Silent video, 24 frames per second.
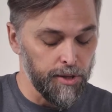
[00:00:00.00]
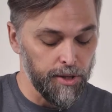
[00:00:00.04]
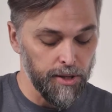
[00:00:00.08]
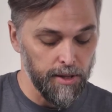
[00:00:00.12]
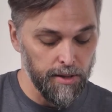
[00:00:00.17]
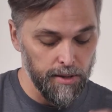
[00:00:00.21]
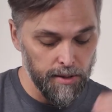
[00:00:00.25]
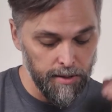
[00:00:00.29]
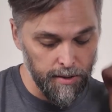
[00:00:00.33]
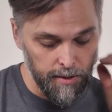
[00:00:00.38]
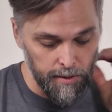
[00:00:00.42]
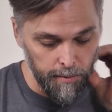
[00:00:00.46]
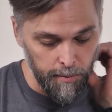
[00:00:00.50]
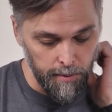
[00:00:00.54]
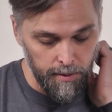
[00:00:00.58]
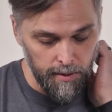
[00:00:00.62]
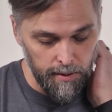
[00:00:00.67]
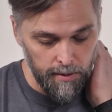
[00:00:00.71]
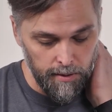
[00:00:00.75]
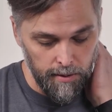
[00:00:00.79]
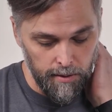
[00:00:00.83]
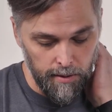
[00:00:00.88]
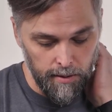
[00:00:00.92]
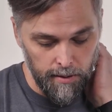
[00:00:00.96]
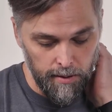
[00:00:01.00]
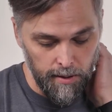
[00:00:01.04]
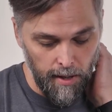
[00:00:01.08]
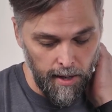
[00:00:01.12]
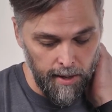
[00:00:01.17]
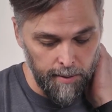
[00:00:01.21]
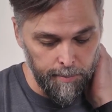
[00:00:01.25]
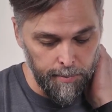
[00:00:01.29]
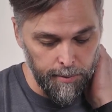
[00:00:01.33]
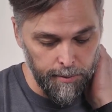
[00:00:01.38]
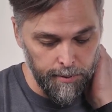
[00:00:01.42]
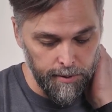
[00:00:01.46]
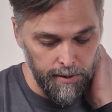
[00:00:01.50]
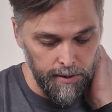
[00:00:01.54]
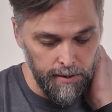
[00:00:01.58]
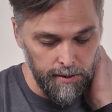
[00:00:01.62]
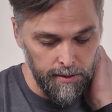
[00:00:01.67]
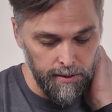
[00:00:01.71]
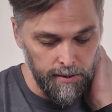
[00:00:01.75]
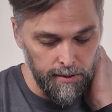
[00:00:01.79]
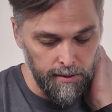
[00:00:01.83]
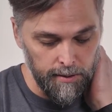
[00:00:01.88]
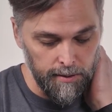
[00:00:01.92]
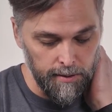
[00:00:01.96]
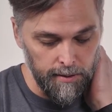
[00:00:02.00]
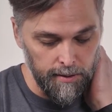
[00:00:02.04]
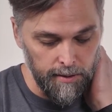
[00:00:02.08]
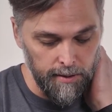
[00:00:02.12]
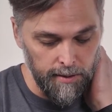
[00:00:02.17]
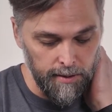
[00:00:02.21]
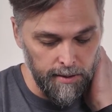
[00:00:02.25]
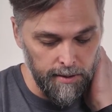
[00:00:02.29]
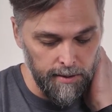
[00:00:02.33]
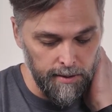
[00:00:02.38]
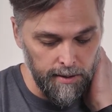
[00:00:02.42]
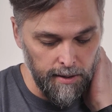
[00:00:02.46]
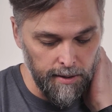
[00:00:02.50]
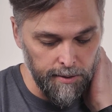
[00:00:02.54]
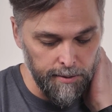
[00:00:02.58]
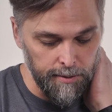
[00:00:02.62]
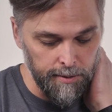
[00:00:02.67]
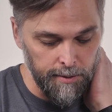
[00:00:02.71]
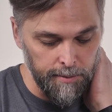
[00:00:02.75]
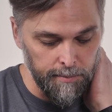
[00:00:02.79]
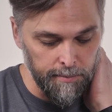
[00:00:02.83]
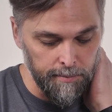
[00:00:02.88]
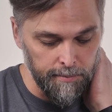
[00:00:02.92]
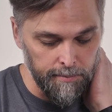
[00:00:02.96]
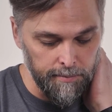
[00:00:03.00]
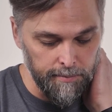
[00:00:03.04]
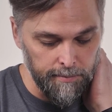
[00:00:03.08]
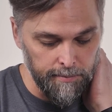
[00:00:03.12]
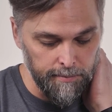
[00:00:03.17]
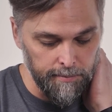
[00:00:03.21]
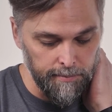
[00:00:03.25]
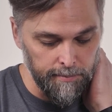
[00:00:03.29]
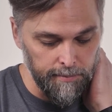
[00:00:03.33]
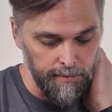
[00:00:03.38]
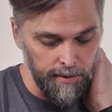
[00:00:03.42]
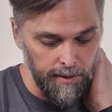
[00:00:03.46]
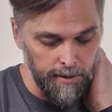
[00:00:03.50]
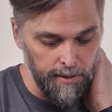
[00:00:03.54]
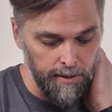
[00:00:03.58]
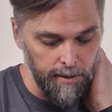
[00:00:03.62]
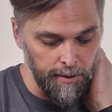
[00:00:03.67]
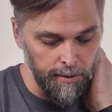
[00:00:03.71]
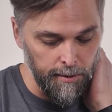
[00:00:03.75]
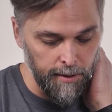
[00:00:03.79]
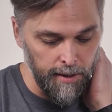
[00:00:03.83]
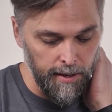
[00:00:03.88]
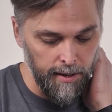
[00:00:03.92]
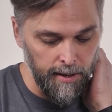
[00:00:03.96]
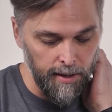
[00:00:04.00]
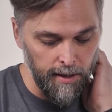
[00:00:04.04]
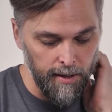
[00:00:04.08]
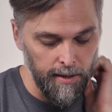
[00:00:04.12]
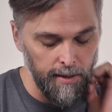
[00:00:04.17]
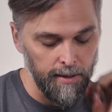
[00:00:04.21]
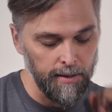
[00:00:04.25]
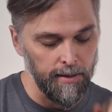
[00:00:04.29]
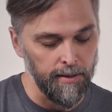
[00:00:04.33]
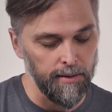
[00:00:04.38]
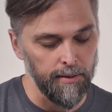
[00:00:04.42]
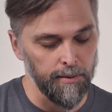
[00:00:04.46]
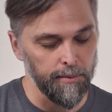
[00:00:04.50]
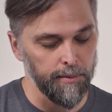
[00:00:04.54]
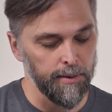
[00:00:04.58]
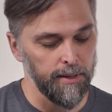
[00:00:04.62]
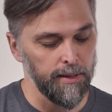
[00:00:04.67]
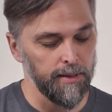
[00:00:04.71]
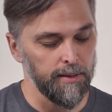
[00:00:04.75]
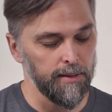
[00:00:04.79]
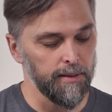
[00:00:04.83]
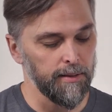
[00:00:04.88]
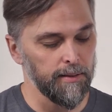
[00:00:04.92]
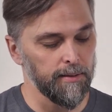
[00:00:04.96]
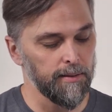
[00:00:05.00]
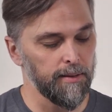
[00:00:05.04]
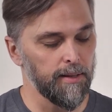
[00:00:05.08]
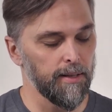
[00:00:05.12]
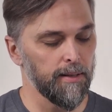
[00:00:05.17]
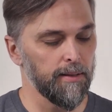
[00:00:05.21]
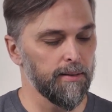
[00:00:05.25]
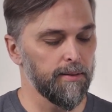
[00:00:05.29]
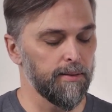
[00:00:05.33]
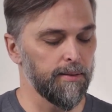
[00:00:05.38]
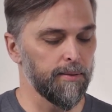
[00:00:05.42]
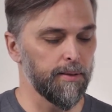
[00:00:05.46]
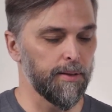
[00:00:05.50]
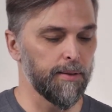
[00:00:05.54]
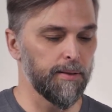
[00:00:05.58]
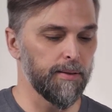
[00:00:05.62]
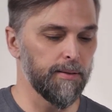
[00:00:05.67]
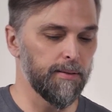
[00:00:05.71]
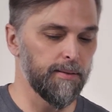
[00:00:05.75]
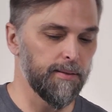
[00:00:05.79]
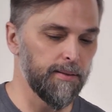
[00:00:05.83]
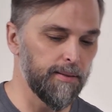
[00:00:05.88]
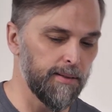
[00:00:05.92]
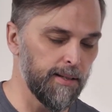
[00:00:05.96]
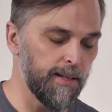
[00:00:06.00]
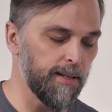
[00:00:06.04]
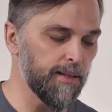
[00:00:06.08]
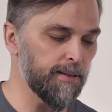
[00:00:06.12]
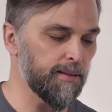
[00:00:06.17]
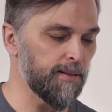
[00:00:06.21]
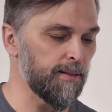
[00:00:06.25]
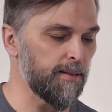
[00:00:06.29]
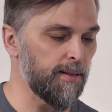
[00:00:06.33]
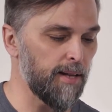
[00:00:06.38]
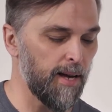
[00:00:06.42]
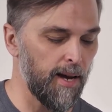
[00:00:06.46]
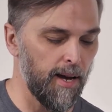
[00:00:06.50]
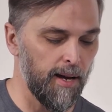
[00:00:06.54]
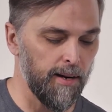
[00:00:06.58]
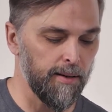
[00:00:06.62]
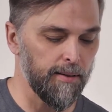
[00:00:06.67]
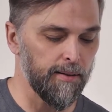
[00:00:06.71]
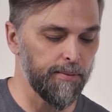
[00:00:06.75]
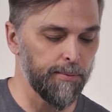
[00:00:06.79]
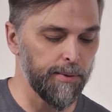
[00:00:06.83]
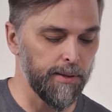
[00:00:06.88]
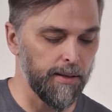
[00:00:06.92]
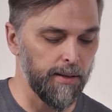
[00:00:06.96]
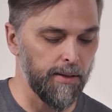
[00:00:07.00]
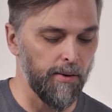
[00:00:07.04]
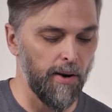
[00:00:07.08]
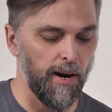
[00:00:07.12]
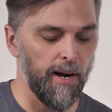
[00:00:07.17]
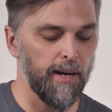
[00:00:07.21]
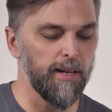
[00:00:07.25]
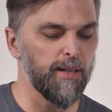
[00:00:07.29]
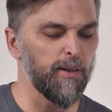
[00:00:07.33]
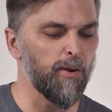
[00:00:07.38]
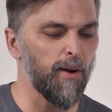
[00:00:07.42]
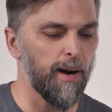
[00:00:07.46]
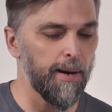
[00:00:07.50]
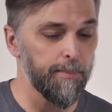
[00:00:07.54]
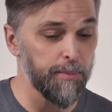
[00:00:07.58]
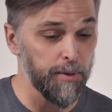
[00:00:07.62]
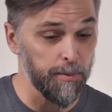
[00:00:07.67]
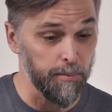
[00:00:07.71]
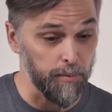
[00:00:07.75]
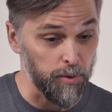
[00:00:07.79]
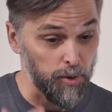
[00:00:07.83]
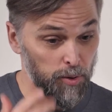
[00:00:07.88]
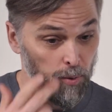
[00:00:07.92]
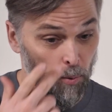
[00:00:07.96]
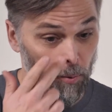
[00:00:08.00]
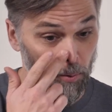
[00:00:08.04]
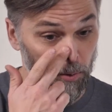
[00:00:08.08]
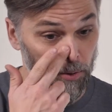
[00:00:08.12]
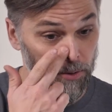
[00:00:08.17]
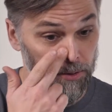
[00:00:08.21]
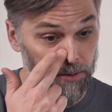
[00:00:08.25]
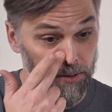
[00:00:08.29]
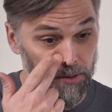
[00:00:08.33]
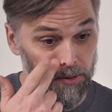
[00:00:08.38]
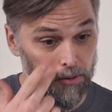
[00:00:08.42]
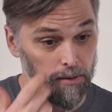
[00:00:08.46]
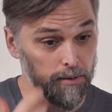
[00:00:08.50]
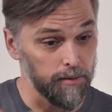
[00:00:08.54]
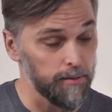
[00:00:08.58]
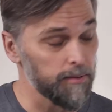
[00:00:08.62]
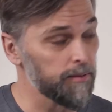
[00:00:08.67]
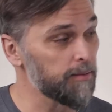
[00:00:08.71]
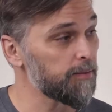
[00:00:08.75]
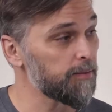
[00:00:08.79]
Jesus is with his disciples, he tells them, hey, we need to get this and that, and we grab some swords.